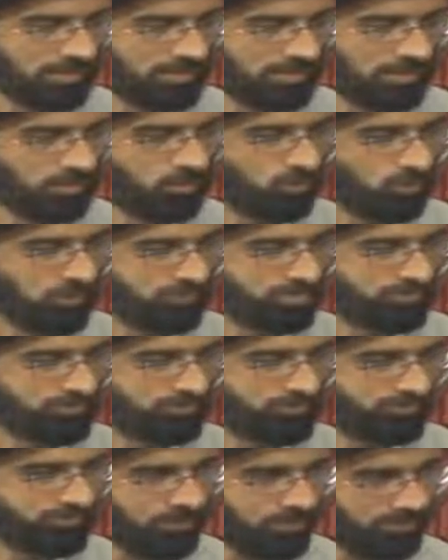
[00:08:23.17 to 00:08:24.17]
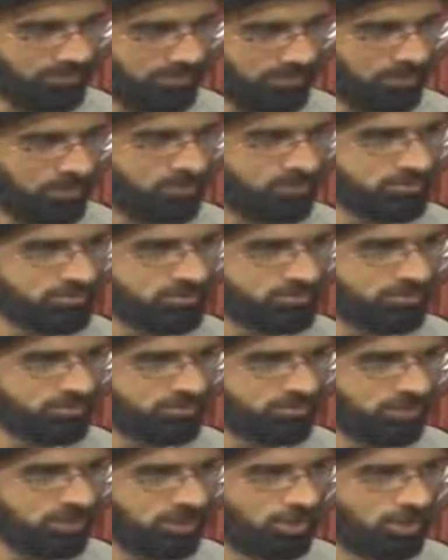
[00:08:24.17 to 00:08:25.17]
It was from those
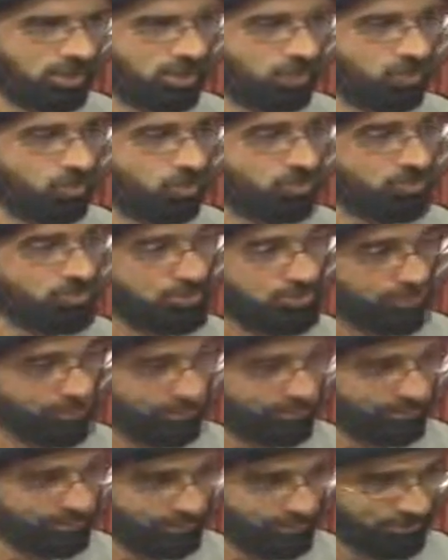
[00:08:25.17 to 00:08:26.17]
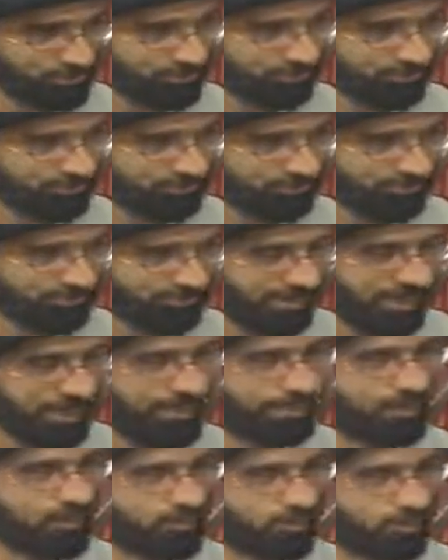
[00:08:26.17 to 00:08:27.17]
who knew the truth
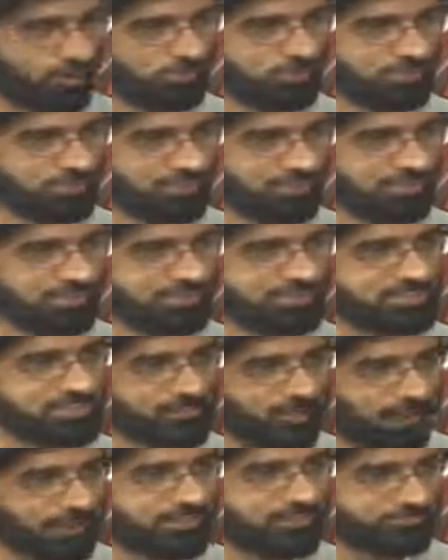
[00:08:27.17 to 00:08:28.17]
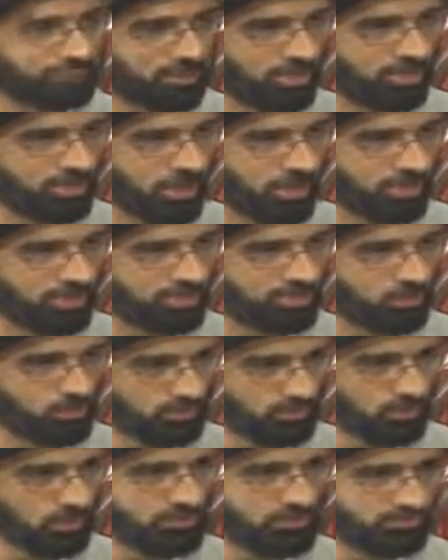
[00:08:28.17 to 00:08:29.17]
and opposed it in spite of their knowledge,
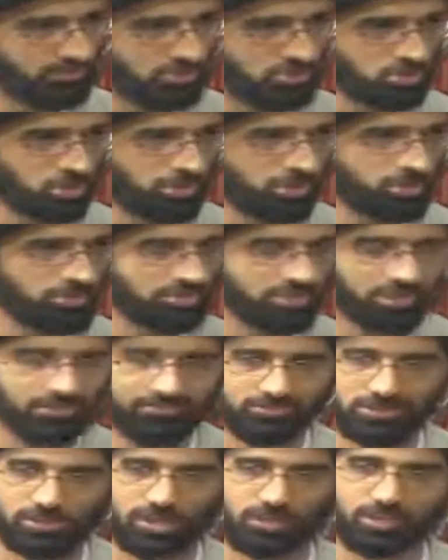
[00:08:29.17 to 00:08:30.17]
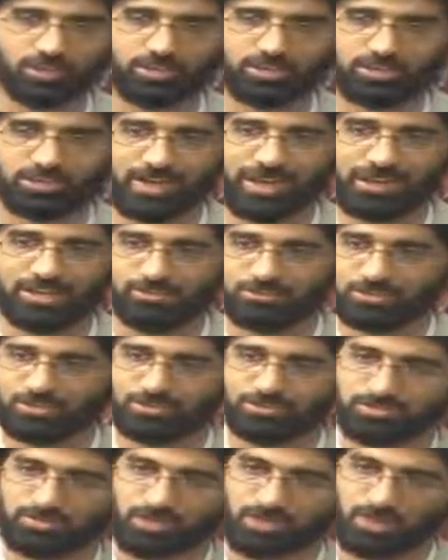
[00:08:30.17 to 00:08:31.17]
which was a majority of the early
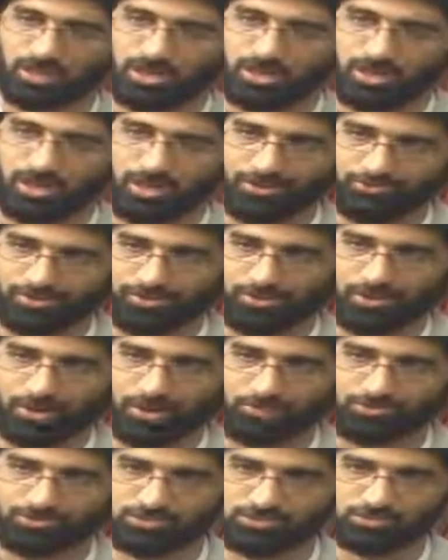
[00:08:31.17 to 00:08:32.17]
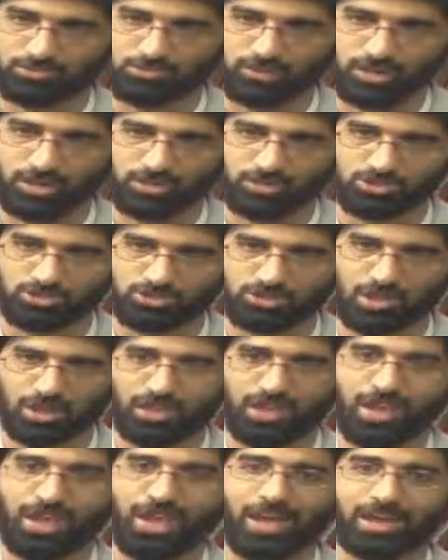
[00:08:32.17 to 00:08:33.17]
enemies of the Prophet in Quraysh.
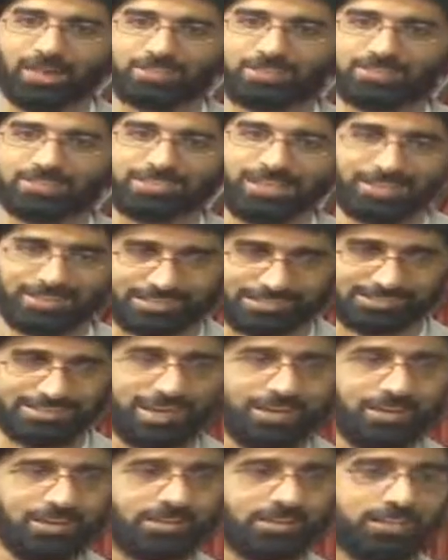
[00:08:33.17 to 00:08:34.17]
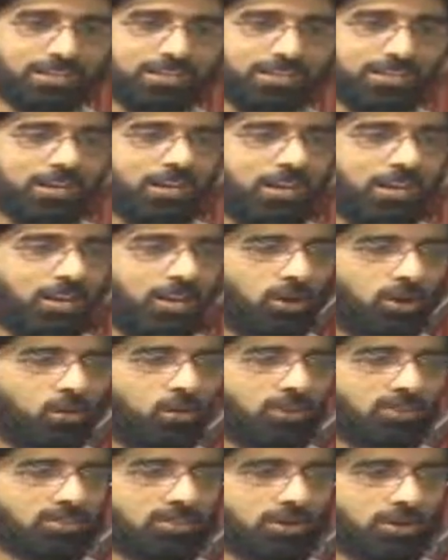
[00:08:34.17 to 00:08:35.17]
And secondarily, it
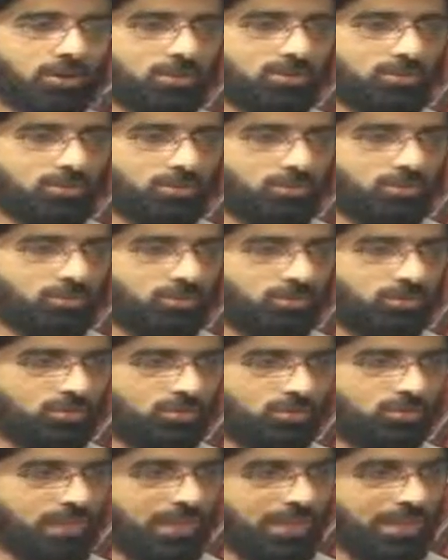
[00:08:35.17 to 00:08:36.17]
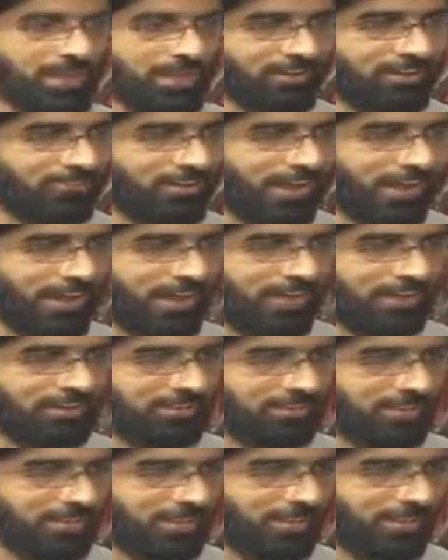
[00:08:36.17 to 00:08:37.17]
was those who may have
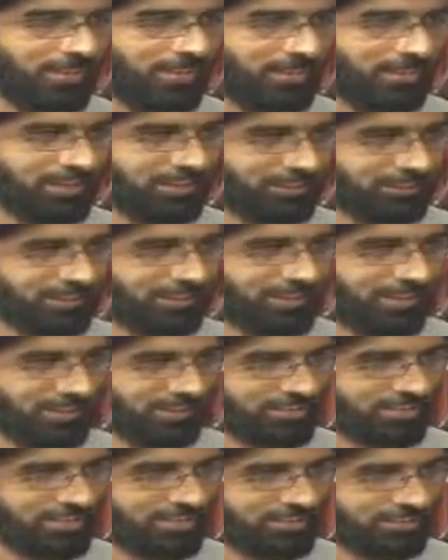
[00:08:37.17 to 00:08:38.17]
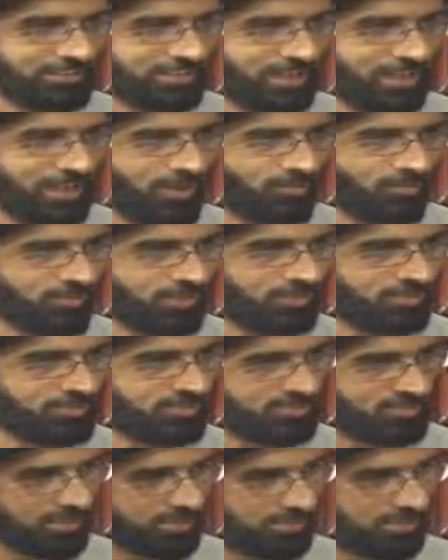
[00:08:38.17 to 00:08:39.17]
had an inkling that either Islam
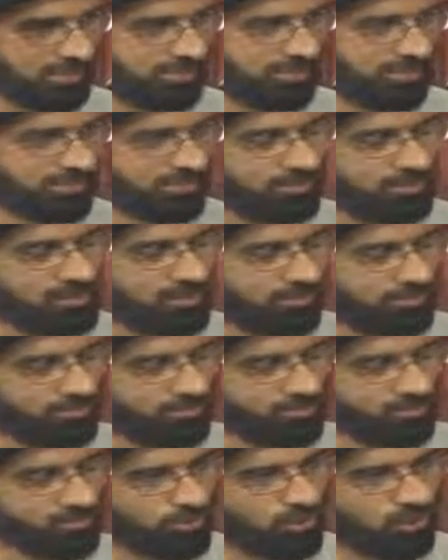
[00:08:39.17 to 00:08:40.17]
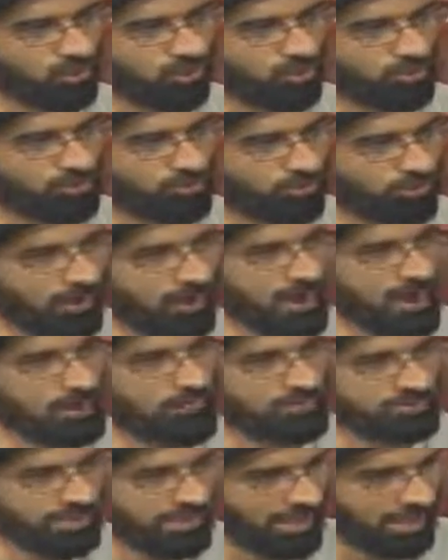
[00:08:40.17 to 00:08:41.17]
was the truth or
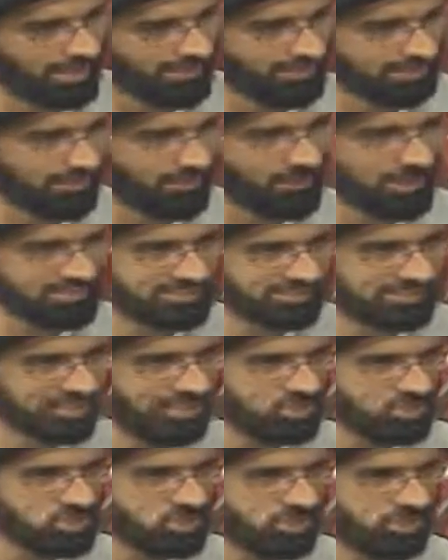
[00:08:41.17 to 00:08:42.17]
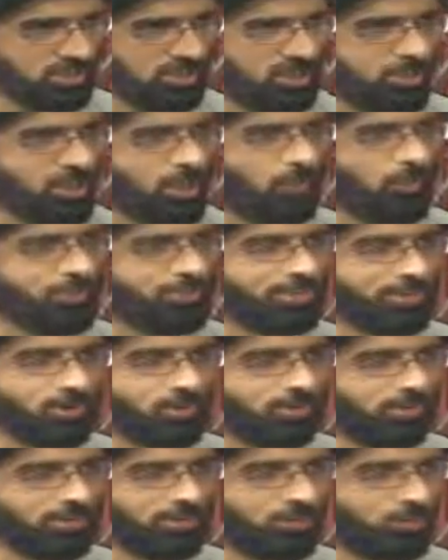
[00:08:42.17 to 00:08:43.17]
perhaps they had some hesitation, but they
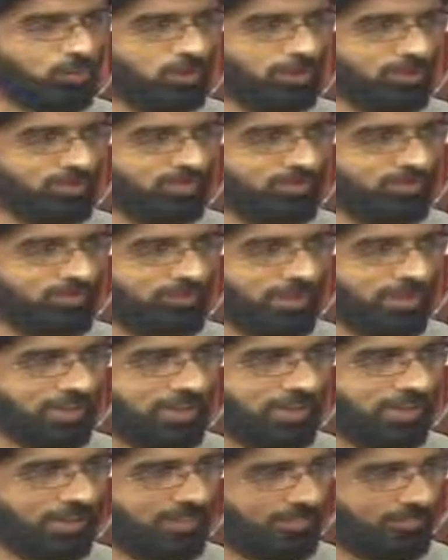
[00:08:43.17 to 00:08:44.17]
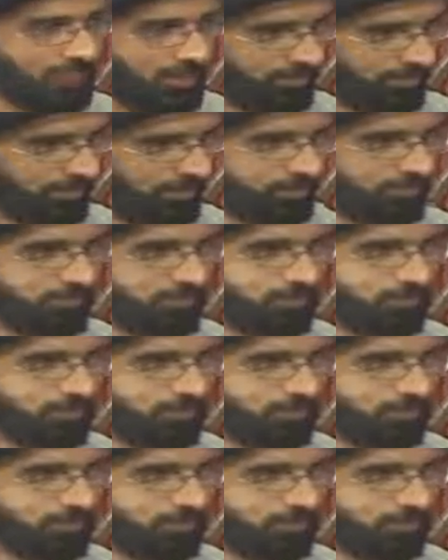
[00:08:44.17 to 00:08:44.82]
weren't willing to make a commitment.